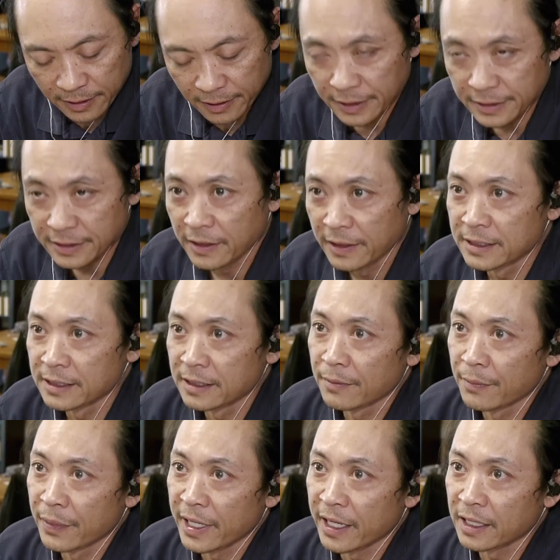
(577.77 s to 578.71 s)
also I did the
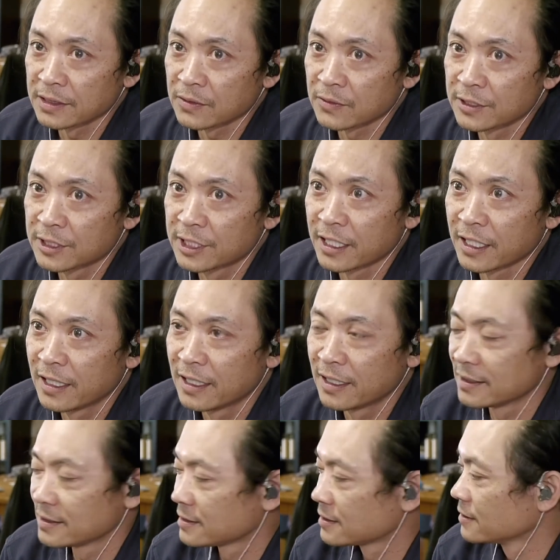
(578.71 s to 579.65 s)
password
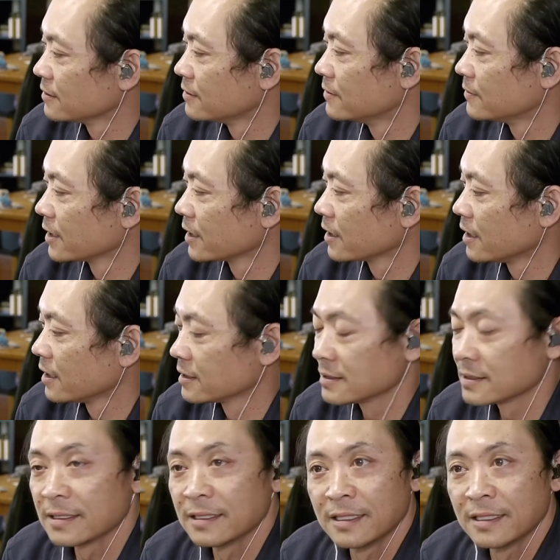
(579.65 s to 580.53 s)
challenge. Oh my gosh.